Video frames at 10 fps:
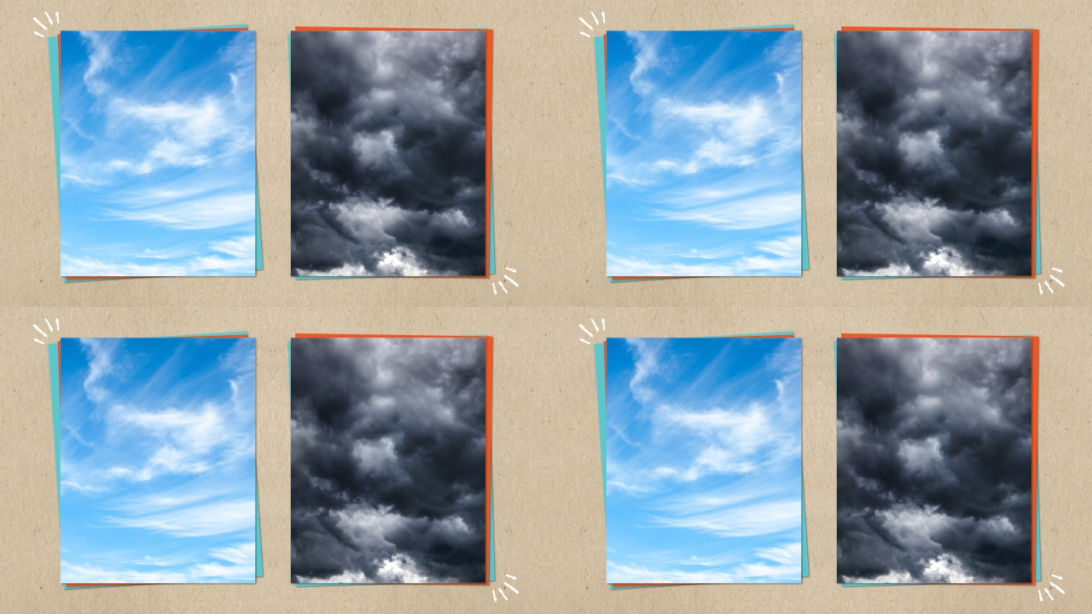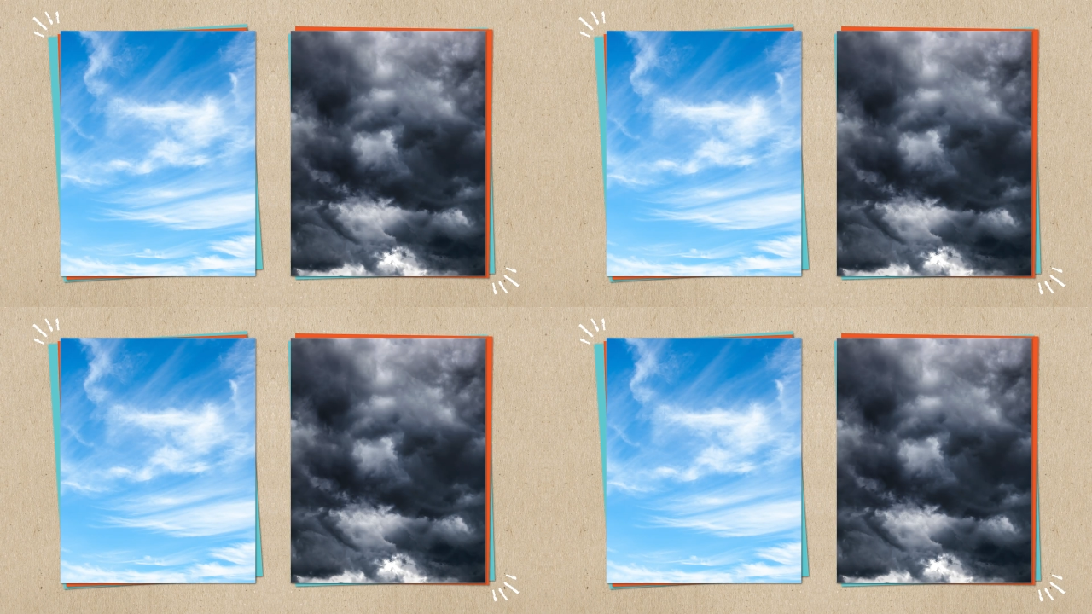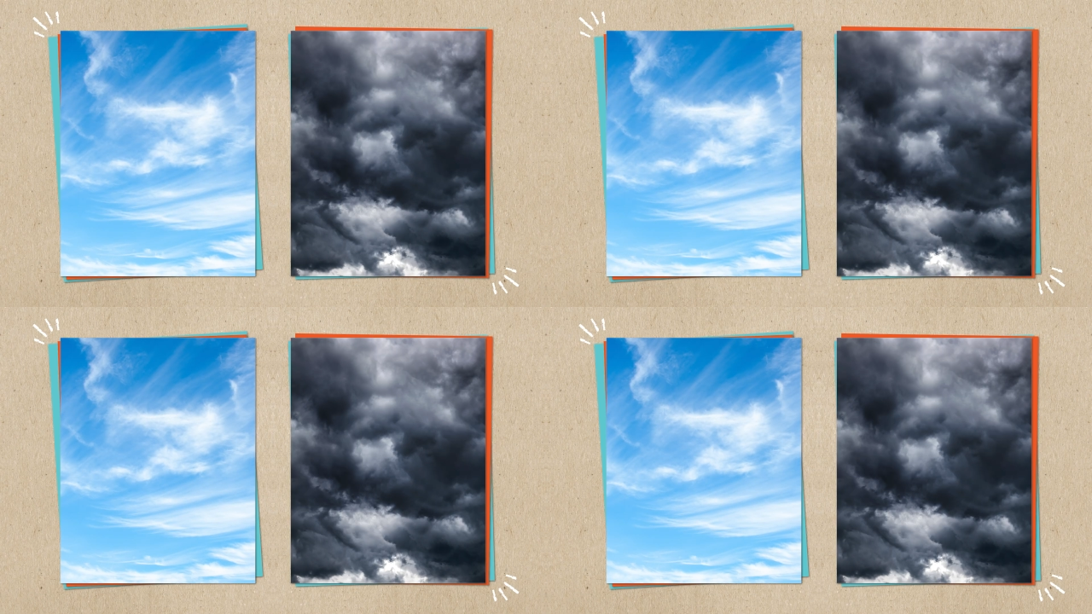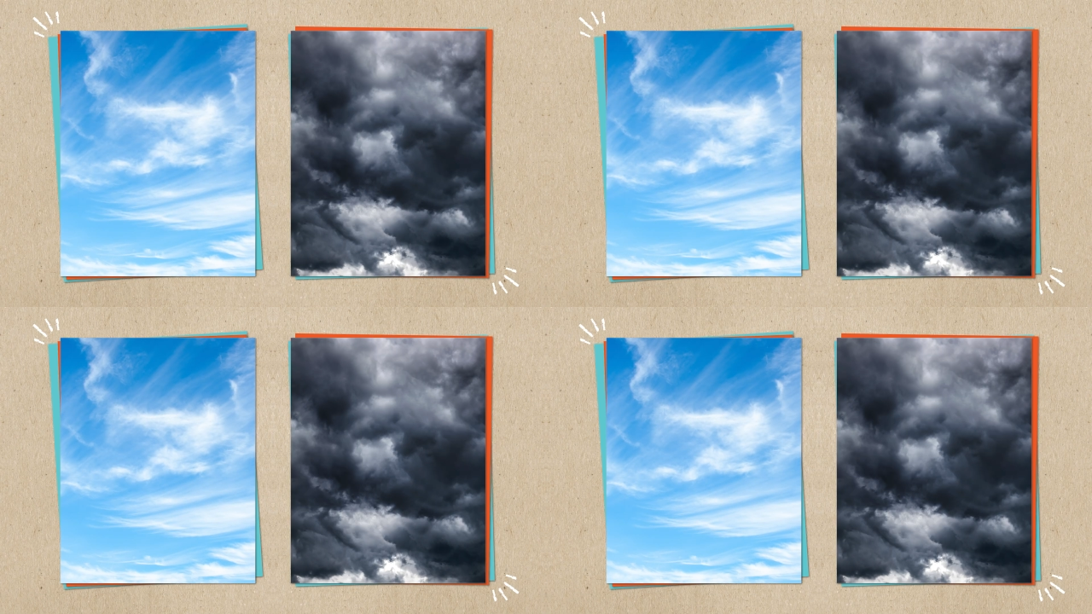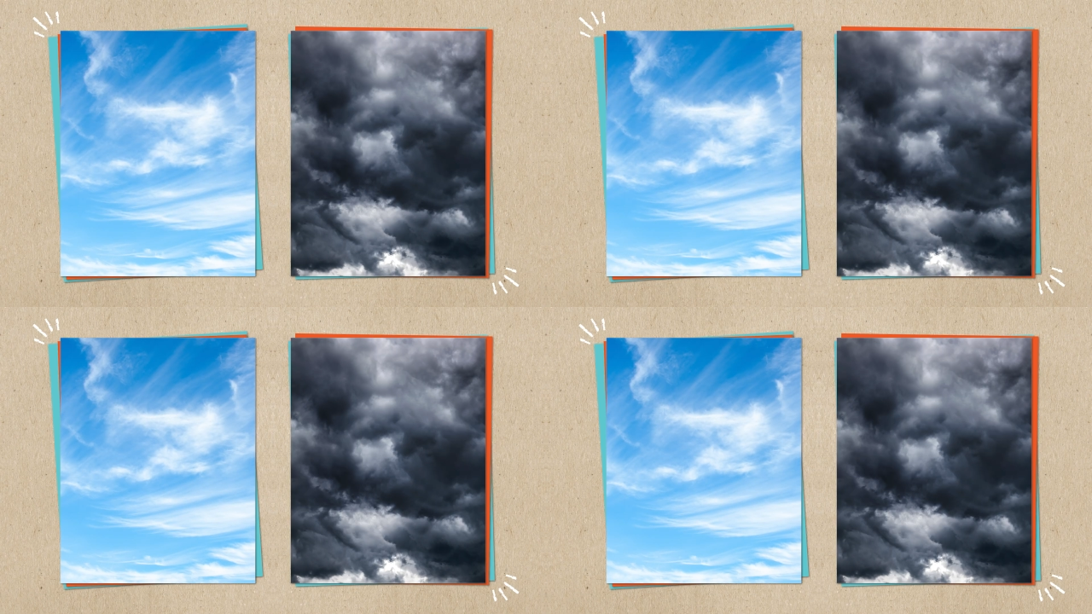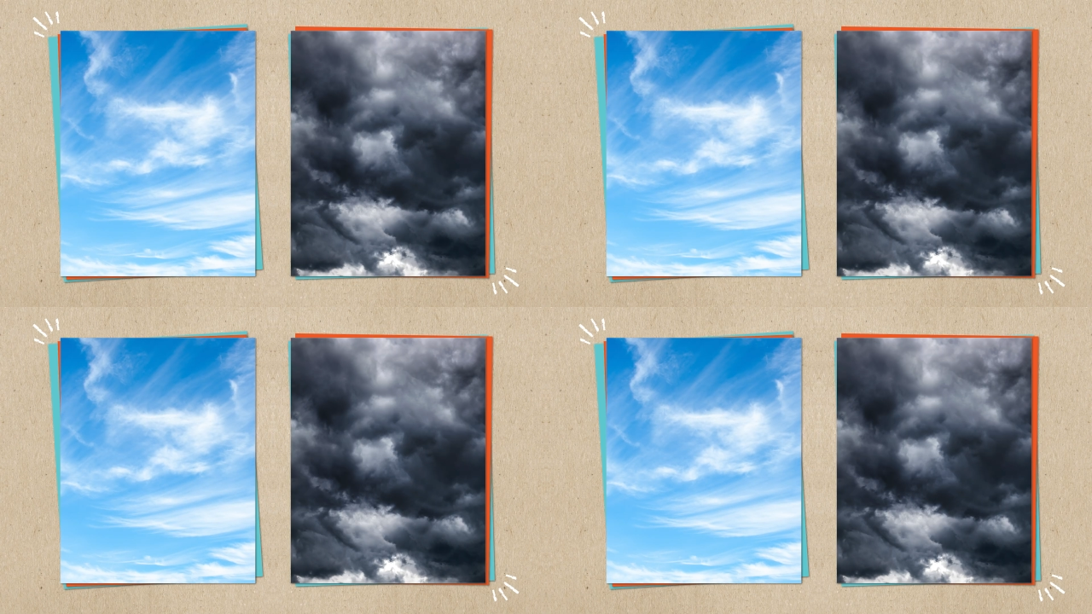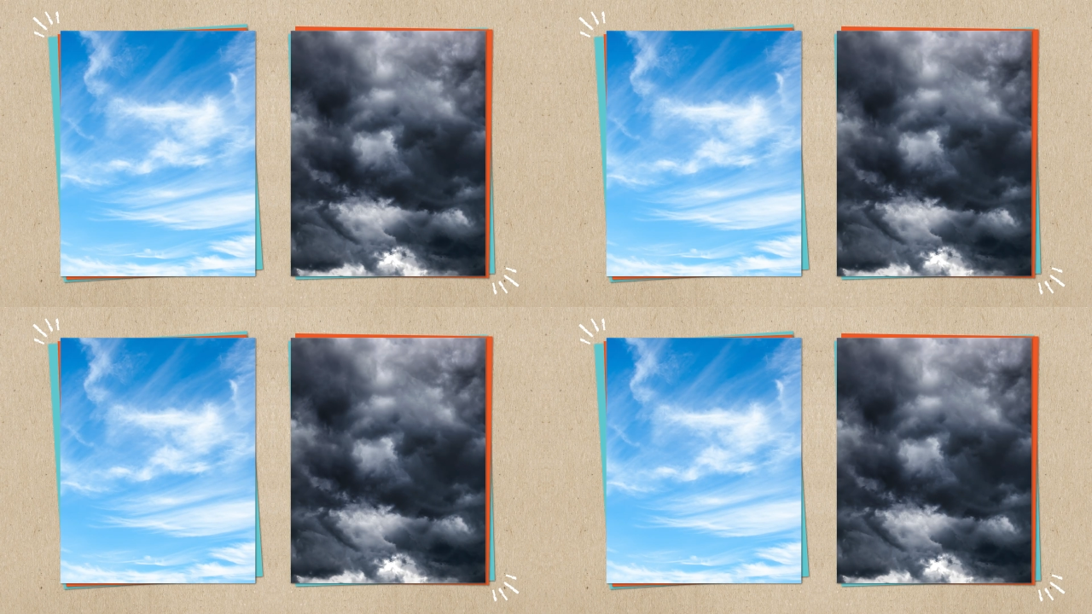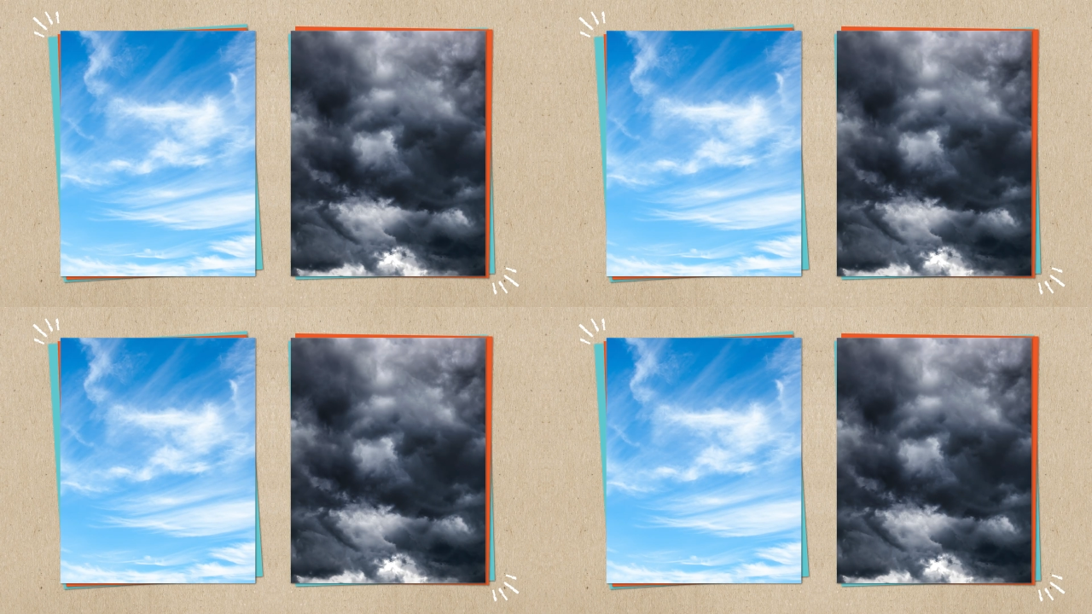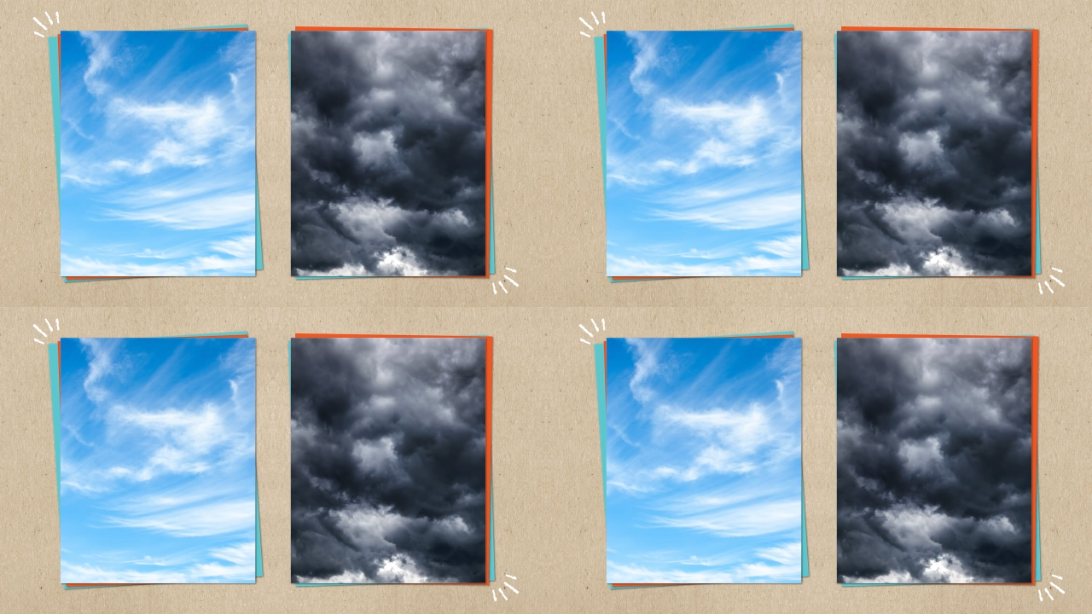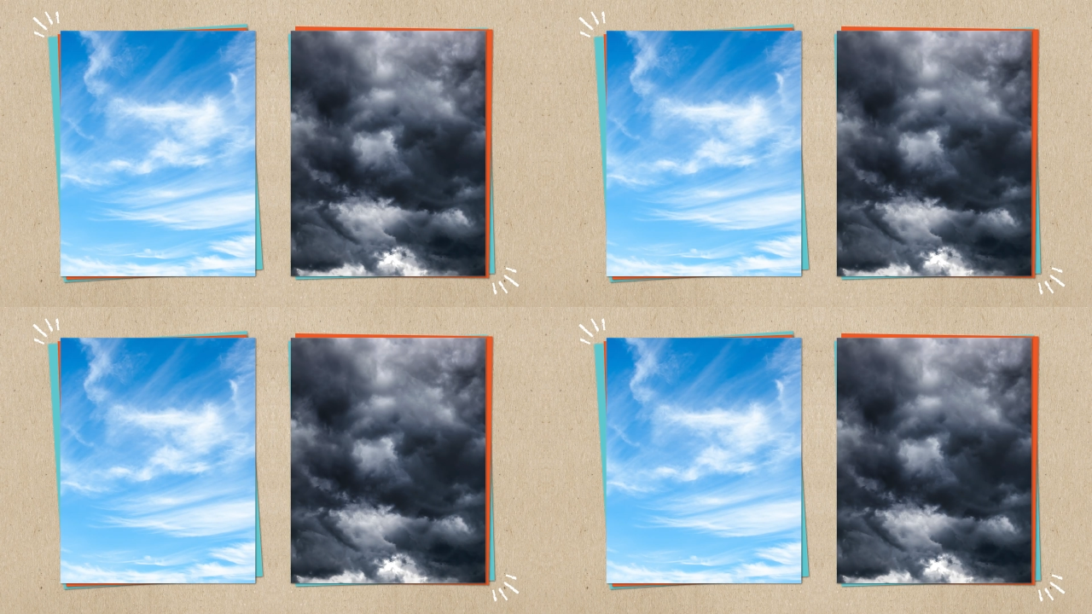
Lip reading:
No face is visible, so there are no lips to read.